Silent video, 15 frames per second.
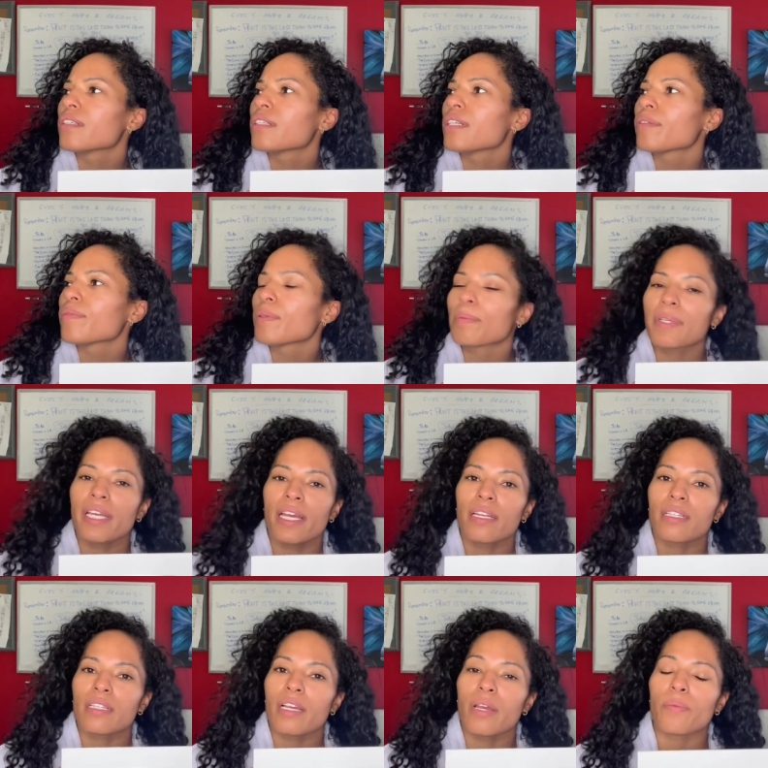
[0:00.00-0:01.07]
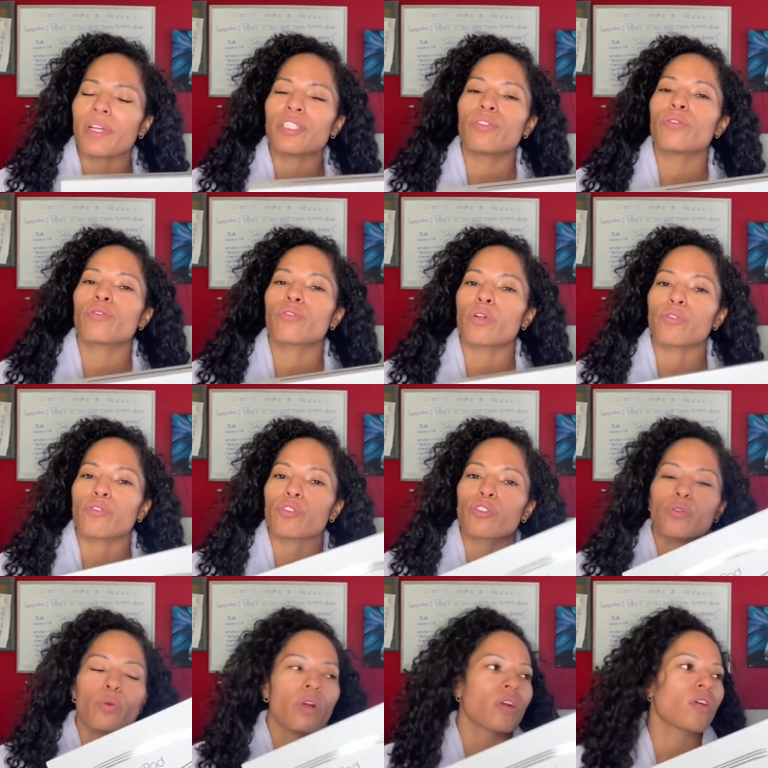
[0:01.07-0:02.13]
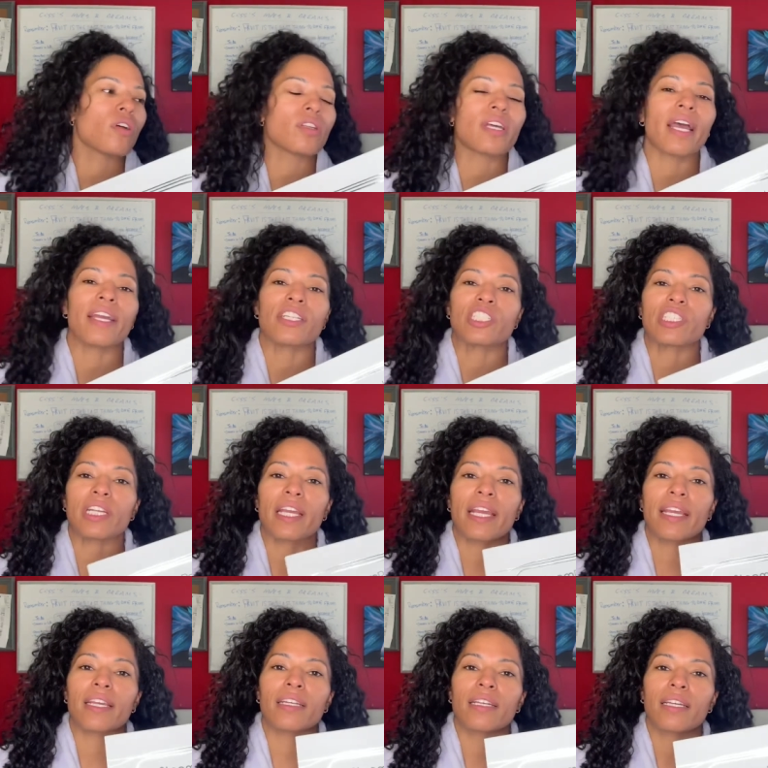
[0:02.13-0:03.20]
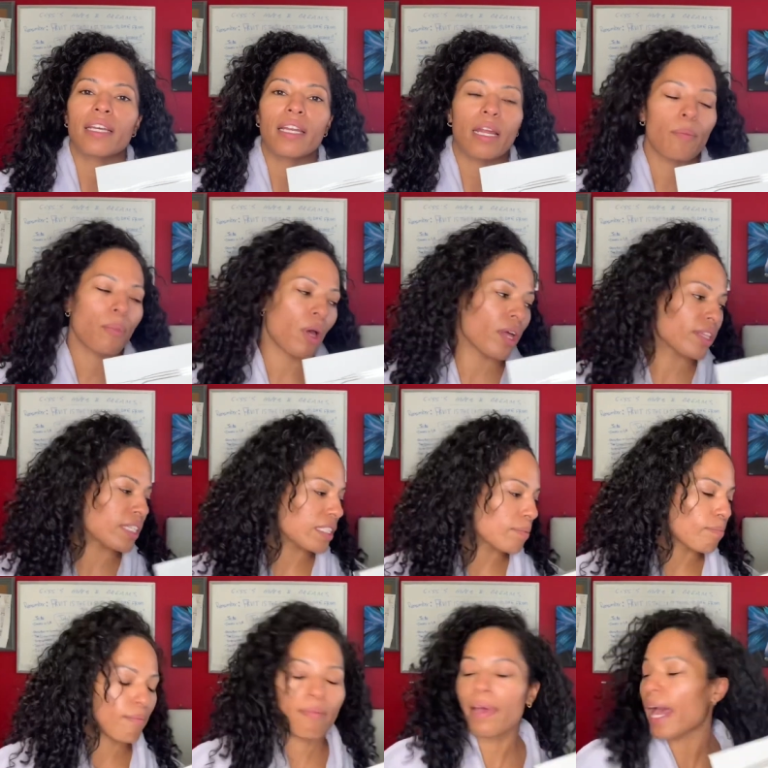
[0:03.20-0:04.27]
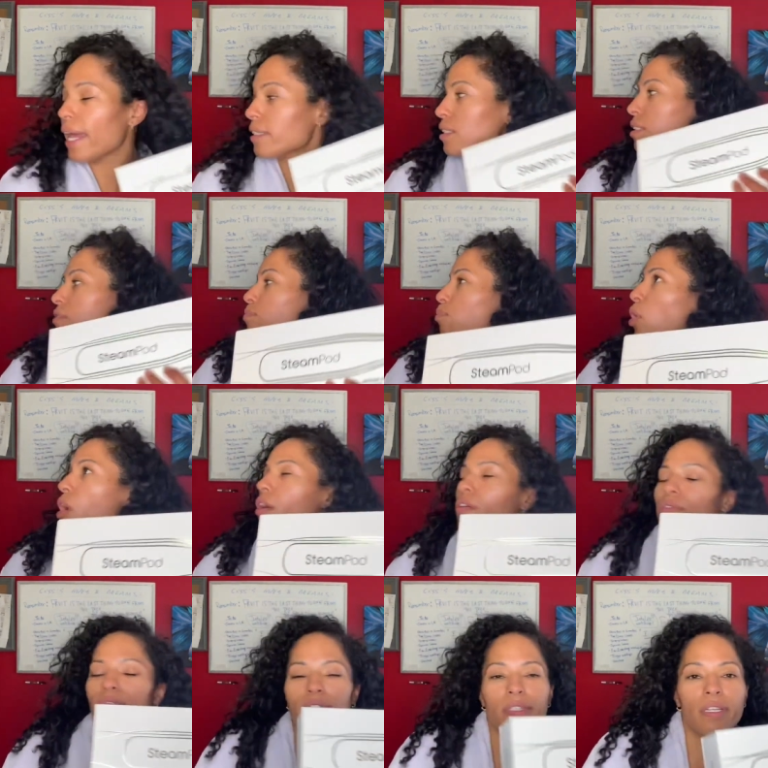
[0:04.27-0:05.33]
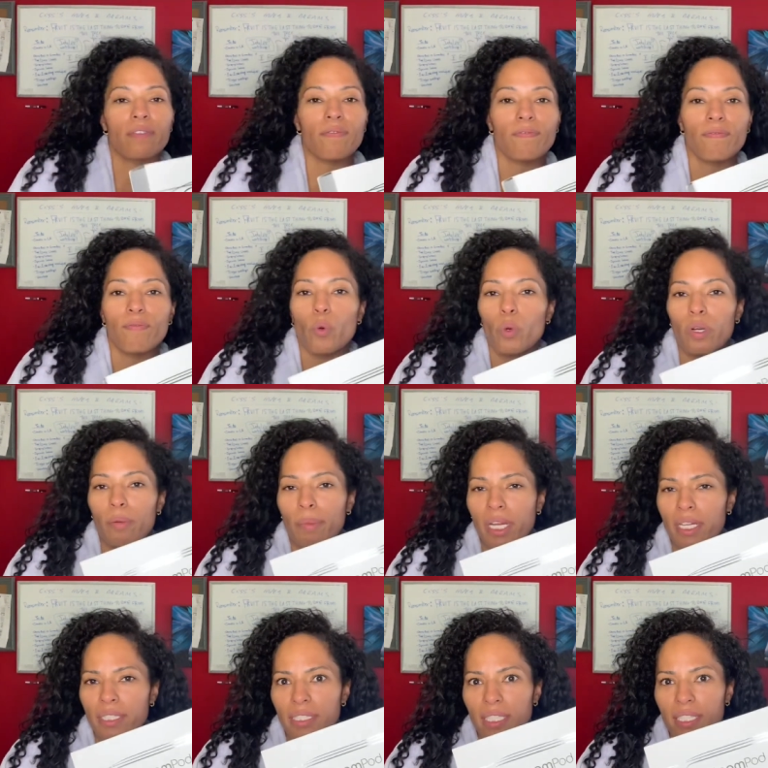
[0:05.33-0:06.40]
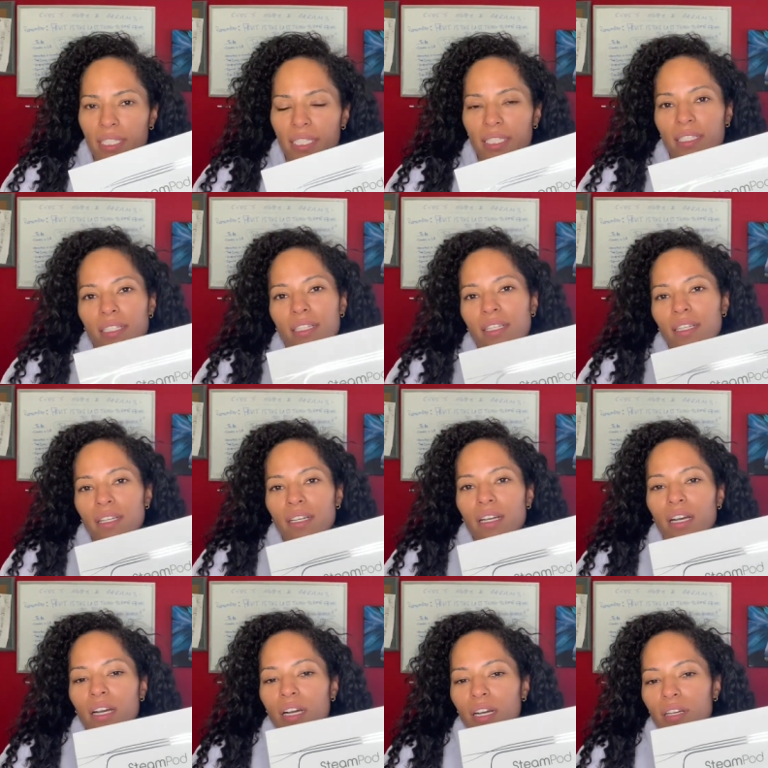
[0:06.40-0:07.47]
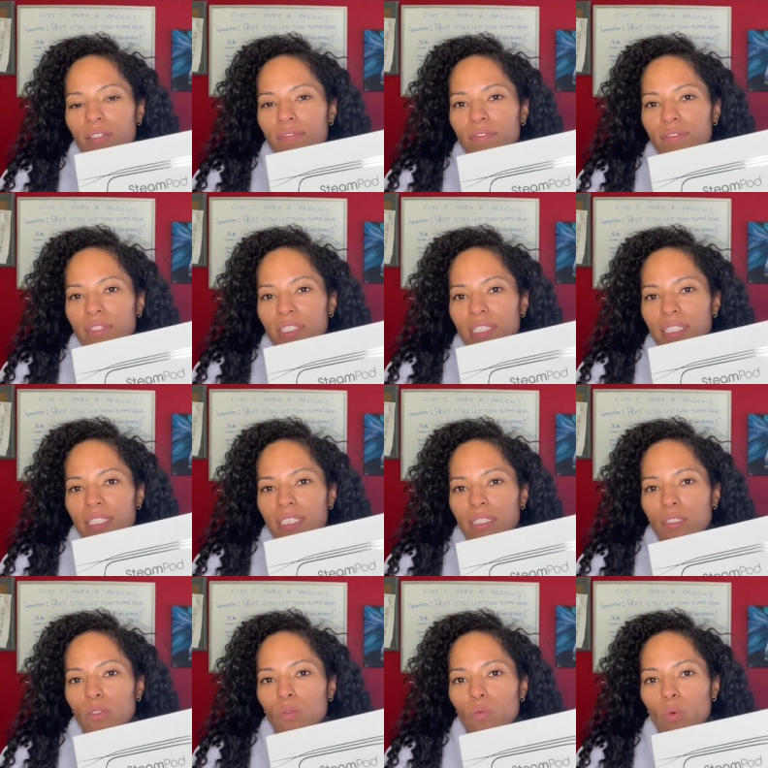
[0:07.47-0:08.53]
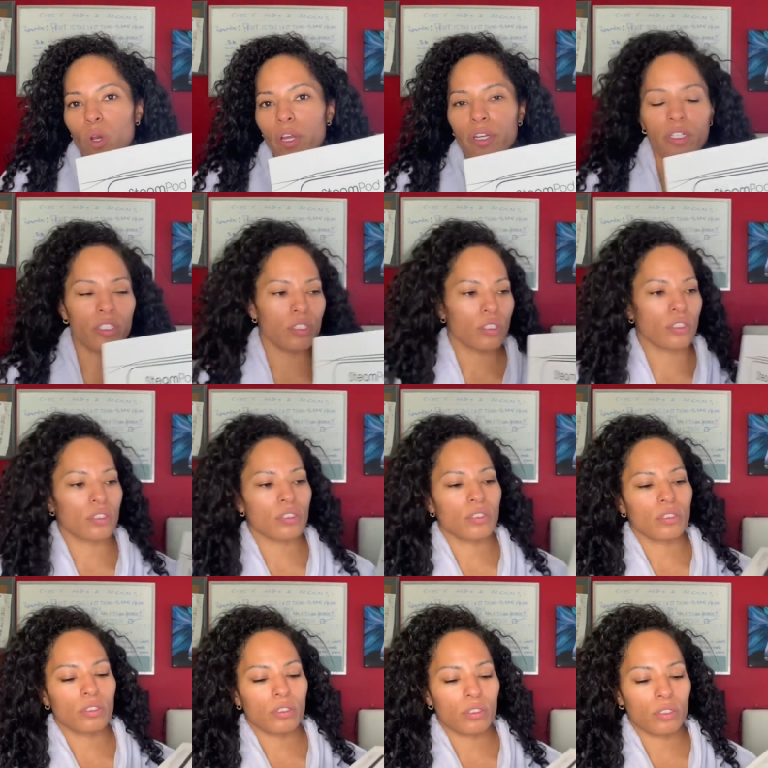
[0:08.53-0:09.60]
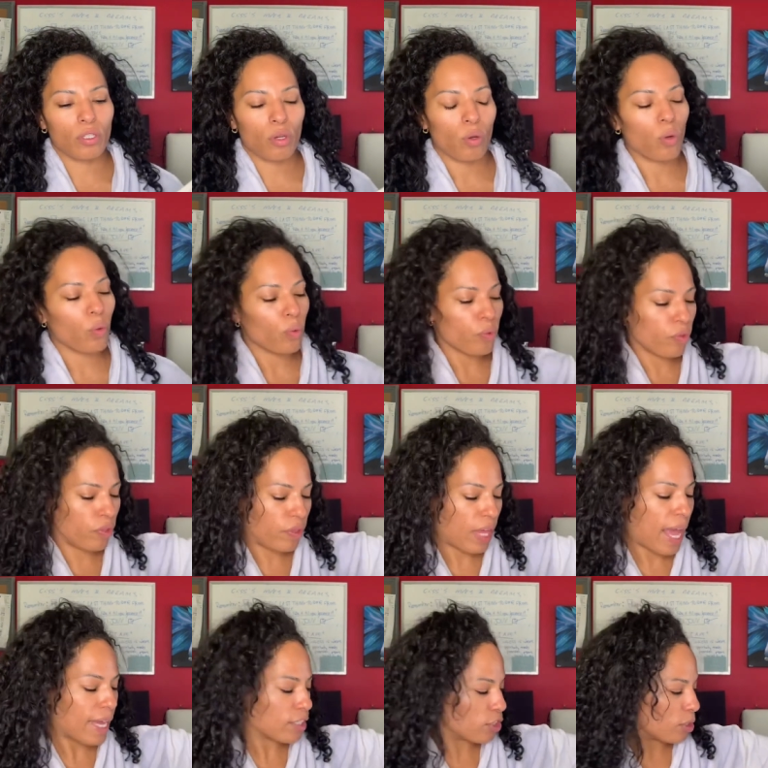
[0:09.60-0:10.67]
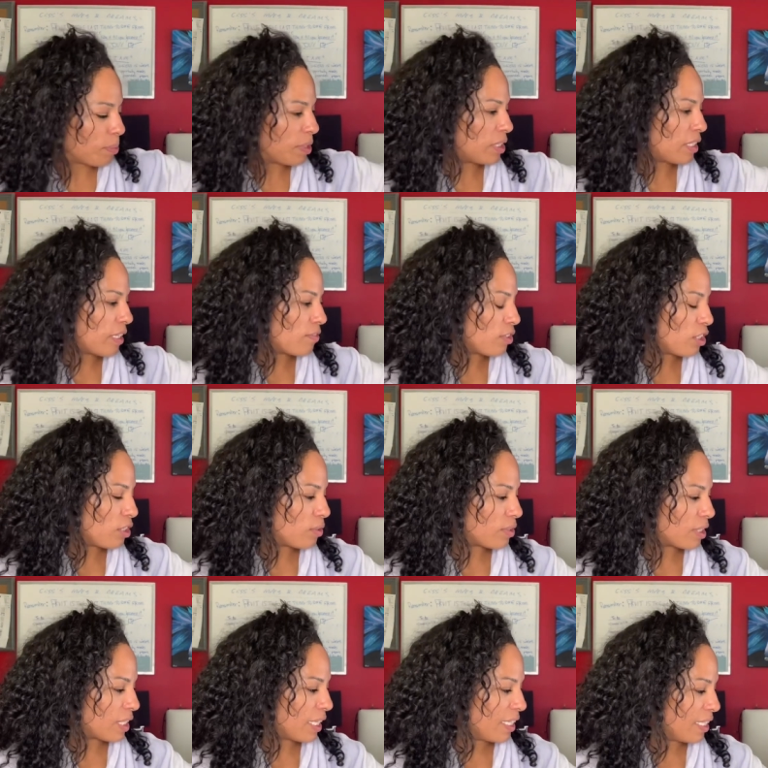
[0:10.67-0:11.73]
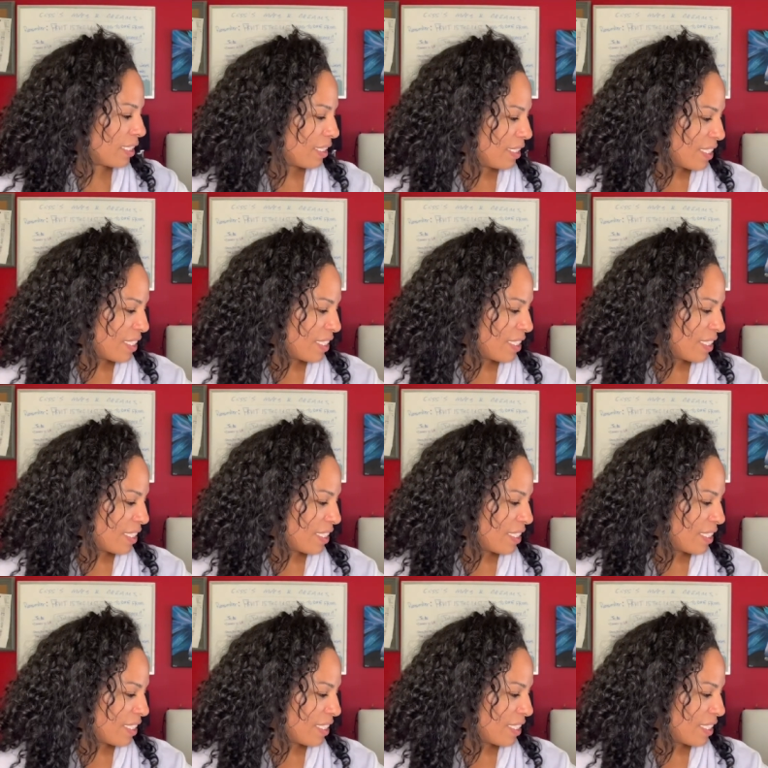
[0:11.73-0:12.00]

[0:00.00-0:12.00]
I'm from Canada, I went to a grocery store called IGA and I bought this massive bottle for like four bucks, I think of um, distilled water. So that should be safe to use in it.